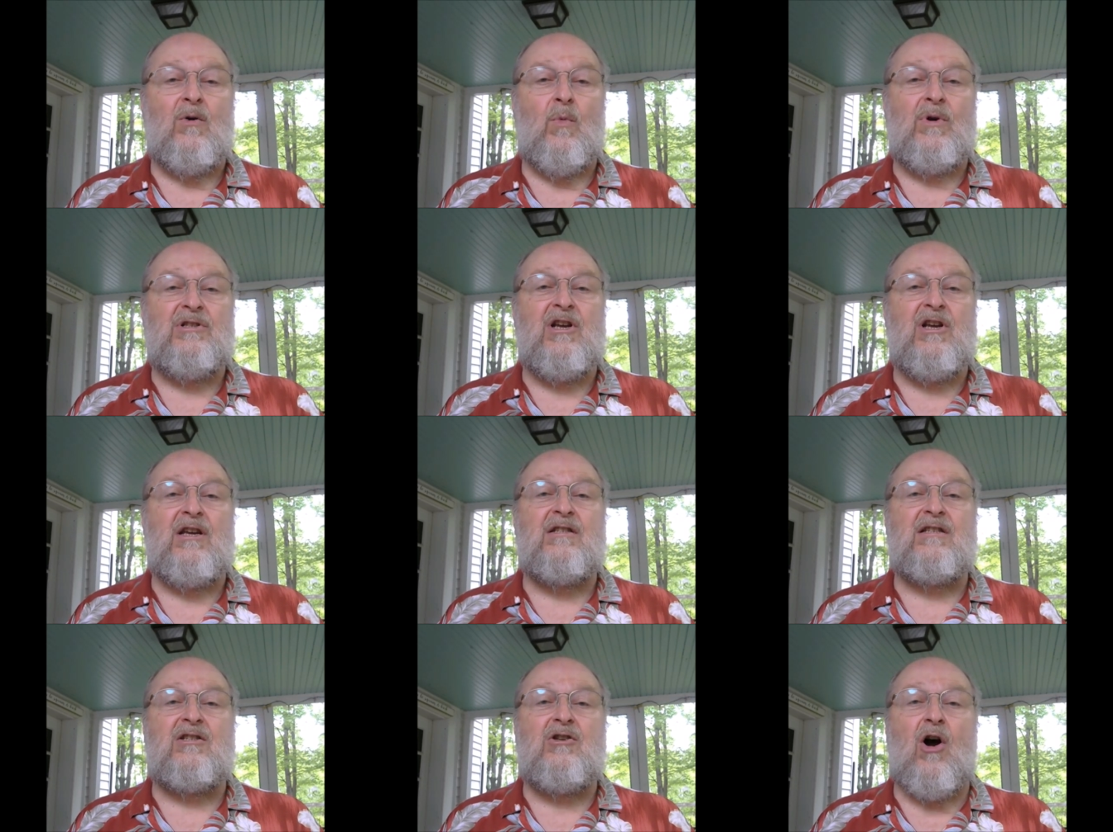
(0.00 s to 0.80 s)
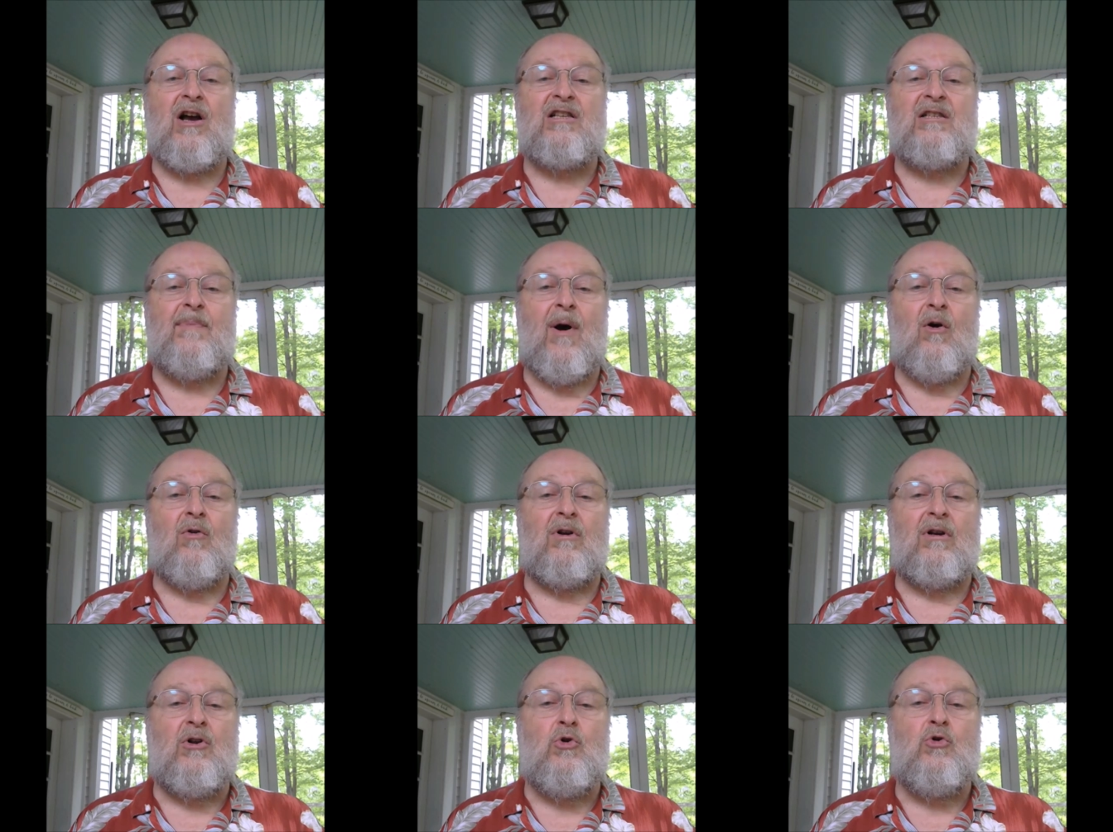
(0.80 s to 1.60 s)
When Jesus talks
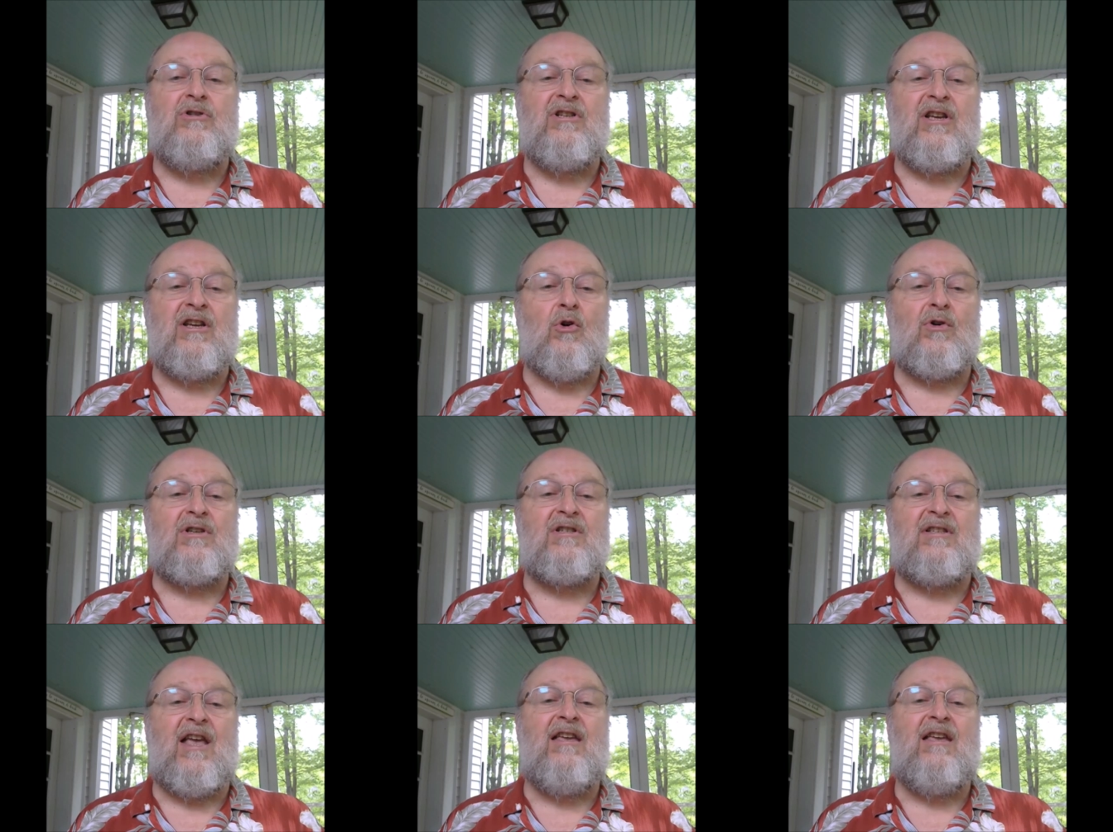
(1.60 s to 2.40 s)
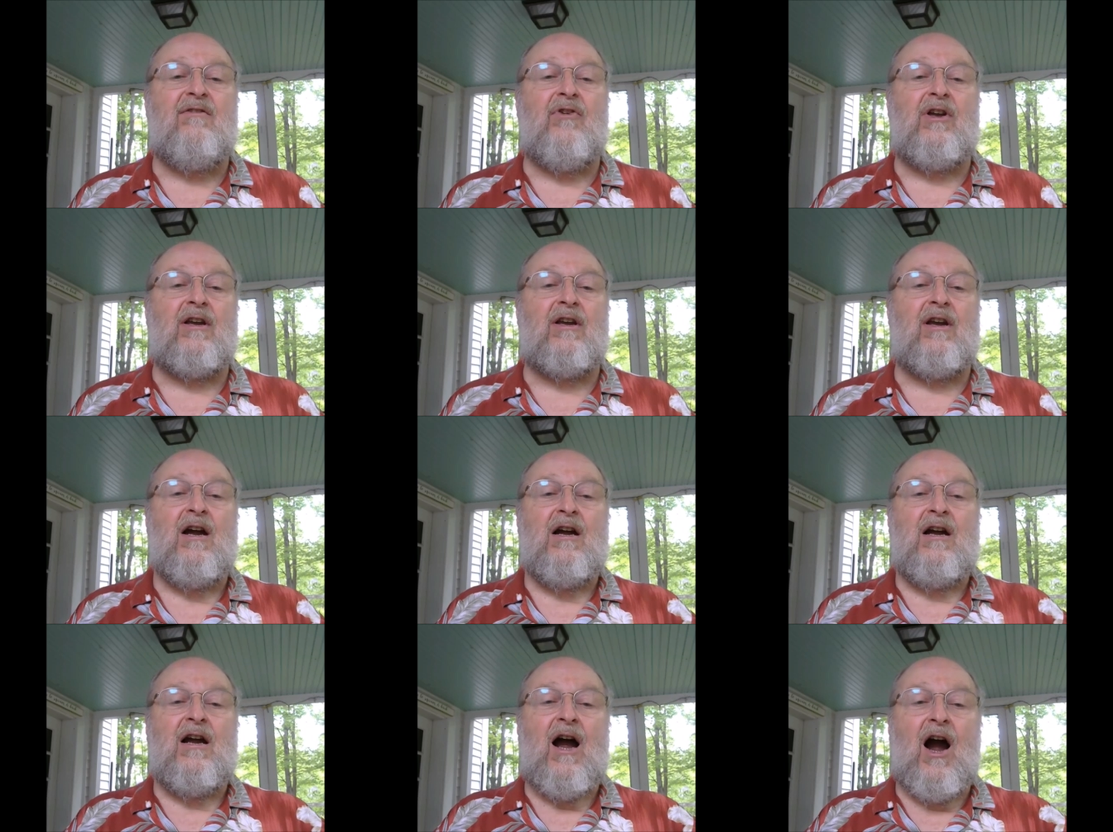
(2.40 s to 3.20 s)
about losing or saving
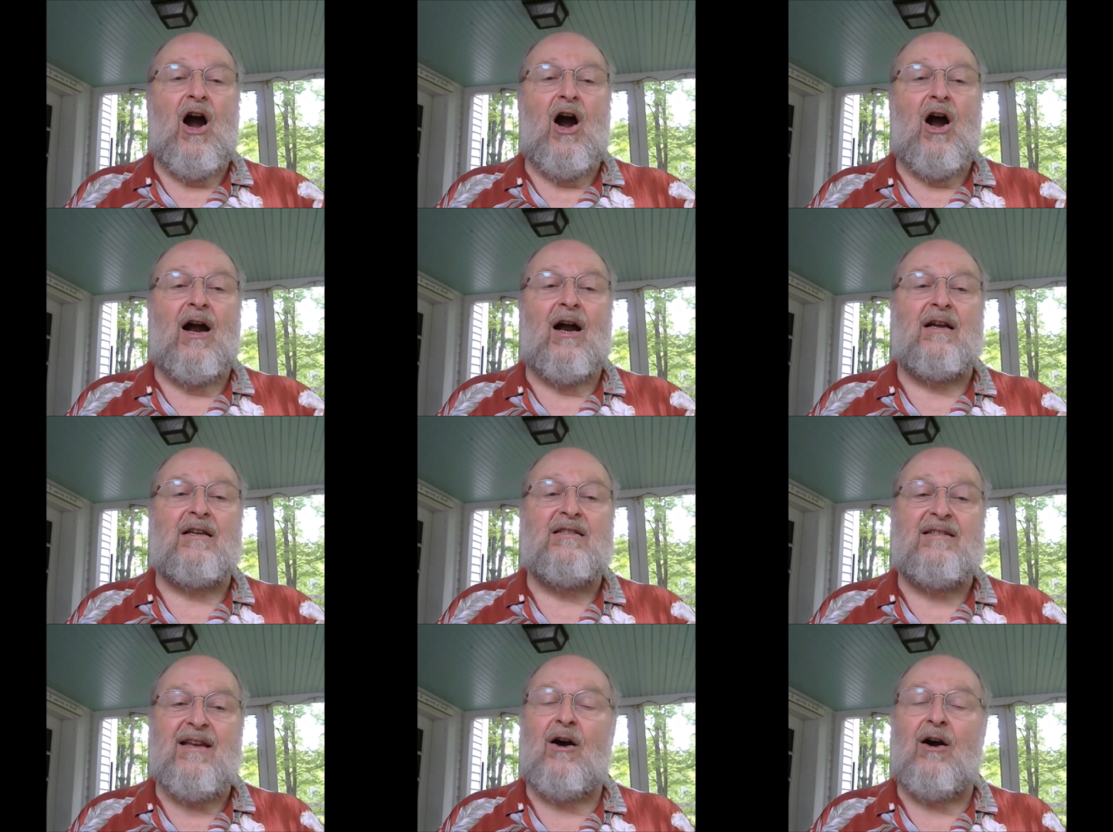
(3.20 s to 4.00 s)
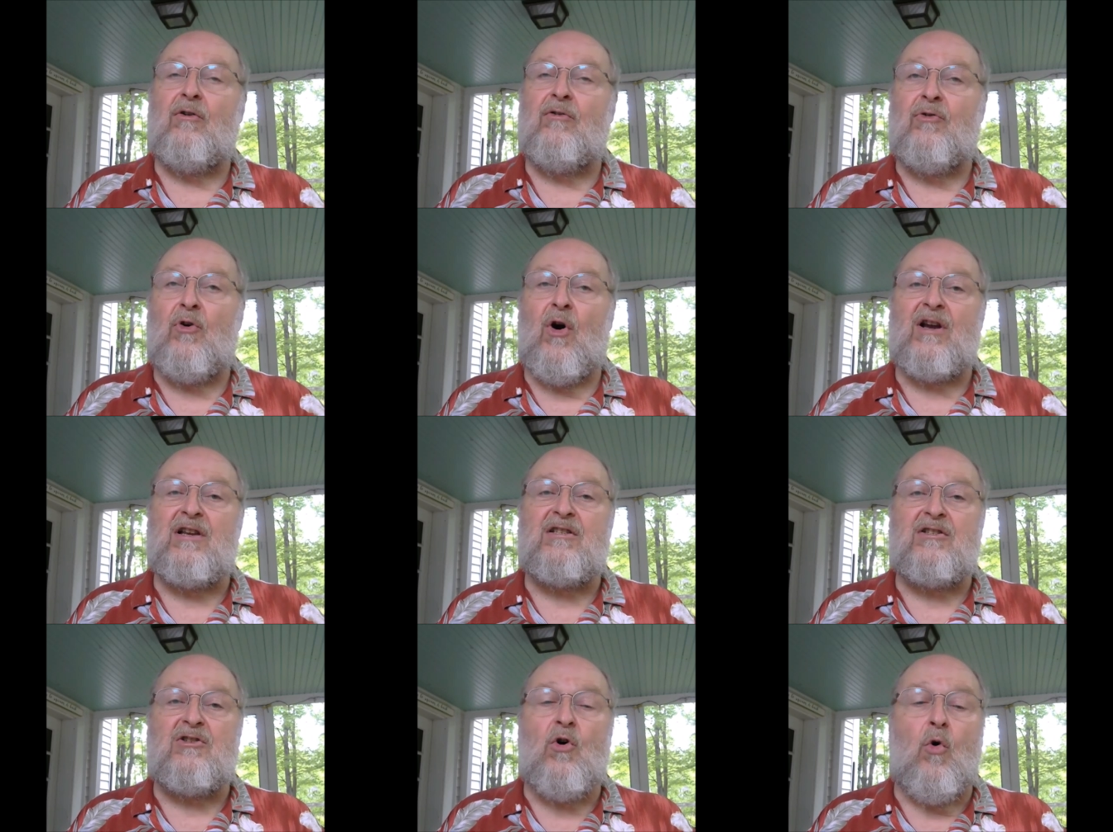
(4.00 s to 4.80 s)
our self or our
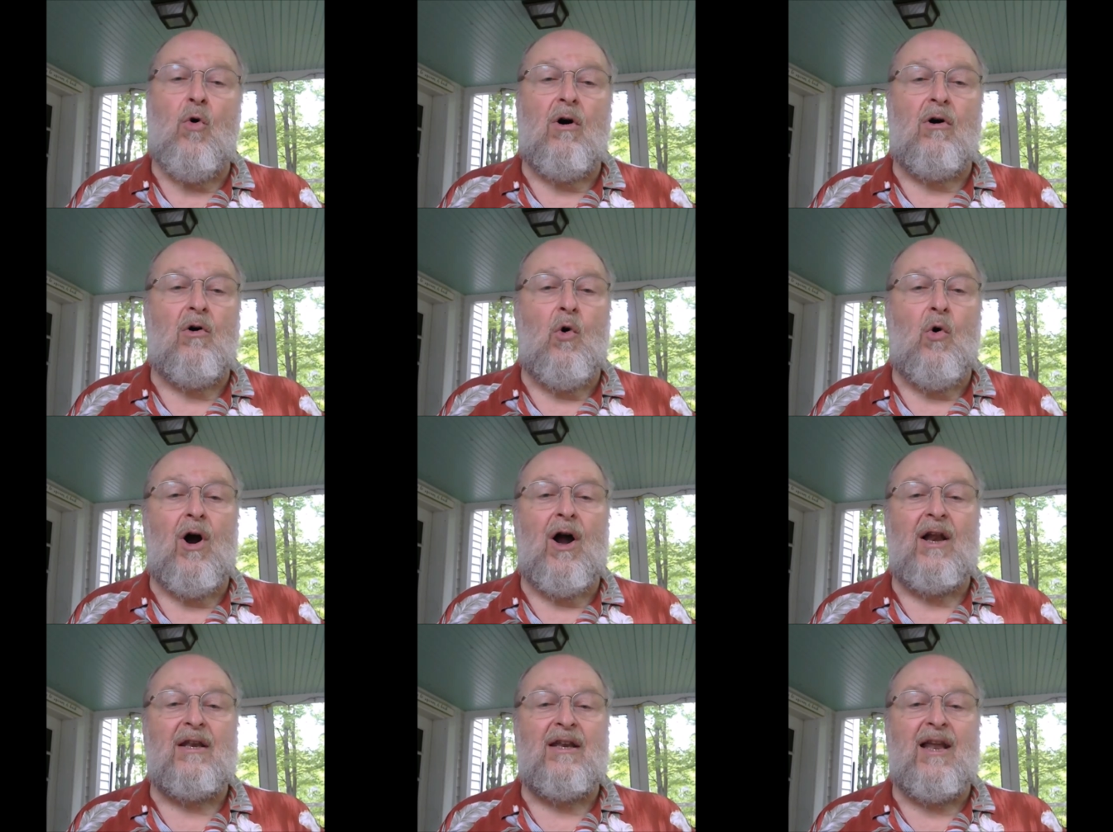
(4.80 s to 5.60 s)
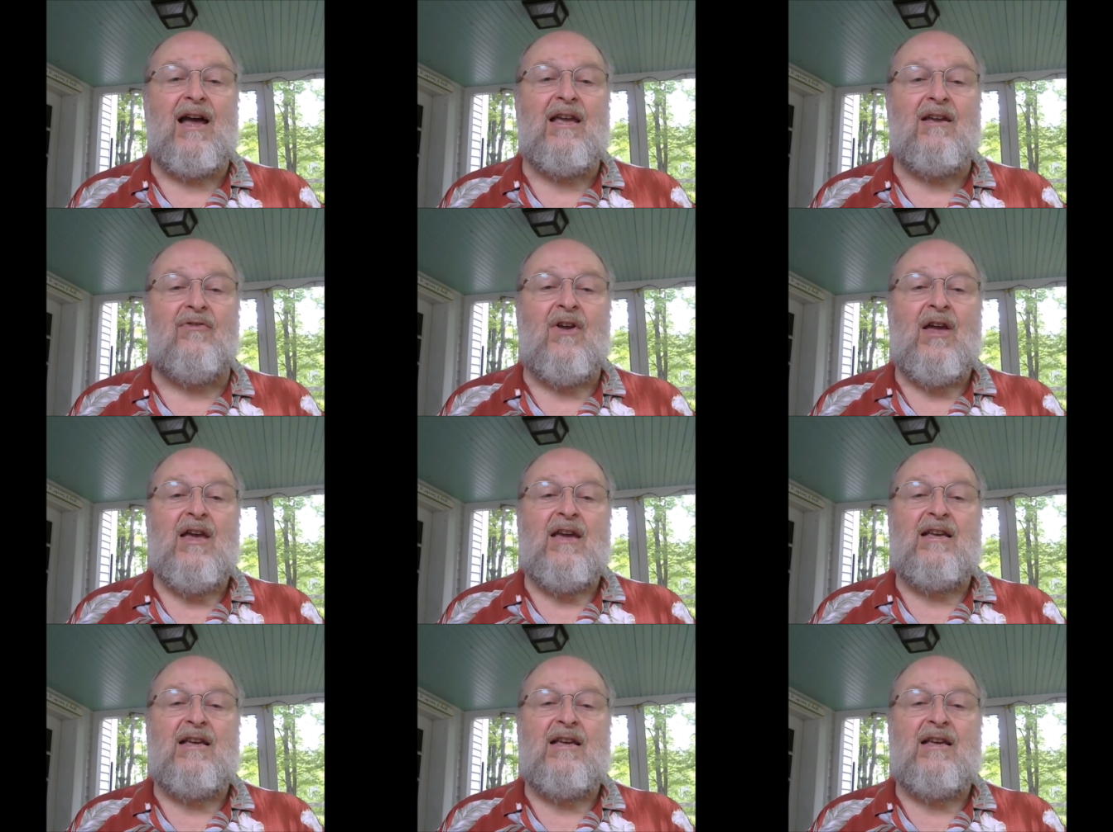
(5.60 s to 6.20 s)
soul or our life,